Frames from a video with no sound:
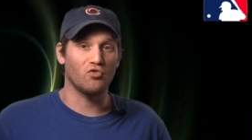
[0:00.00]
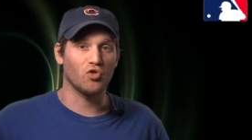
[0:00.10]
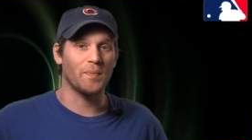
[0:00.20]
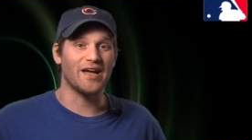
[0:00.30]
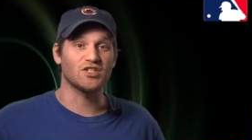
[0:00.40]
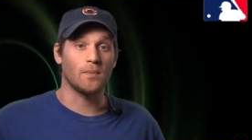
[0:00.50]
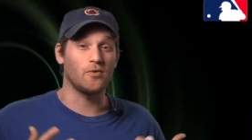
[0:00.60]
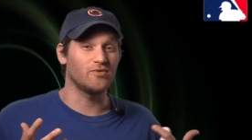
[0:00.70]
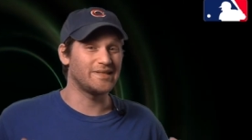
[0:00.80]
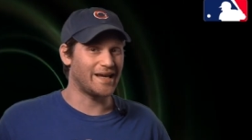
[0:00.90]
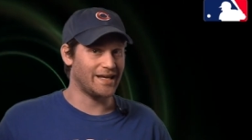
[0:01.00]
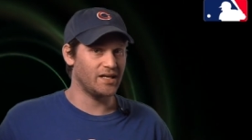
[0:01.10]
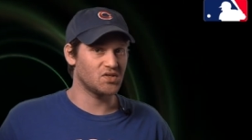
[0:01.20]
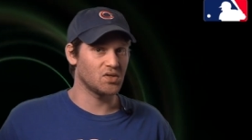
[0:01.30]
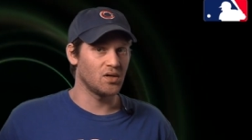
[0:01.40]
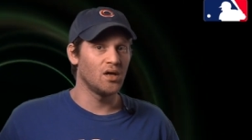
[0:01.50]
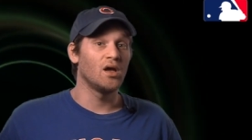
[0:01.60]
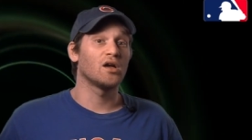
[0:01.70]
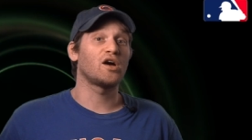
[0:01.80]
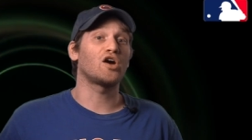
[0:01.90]
over the past couple of decades.
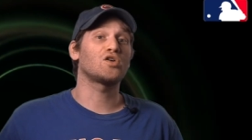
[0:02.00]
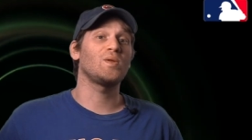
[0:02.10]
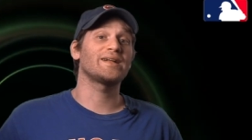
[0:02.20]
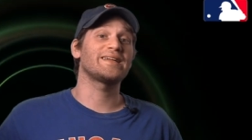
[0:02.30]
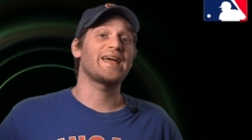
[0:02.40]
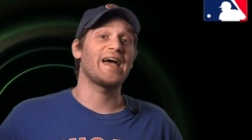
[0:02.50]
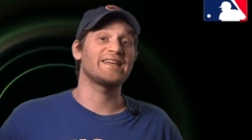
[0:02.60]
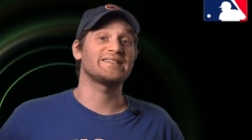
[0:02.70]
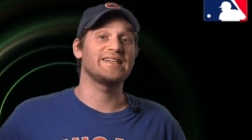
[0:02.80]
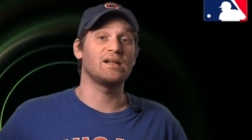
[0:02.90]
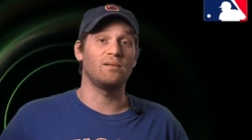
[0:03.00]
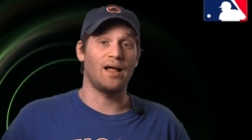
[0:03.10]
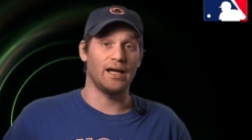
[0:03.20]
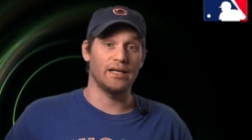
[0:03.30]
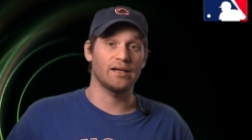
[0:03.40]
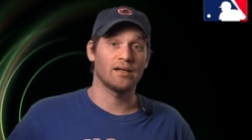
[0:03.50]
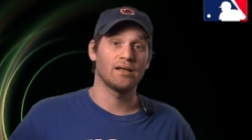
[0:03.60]
Card collecting has declined.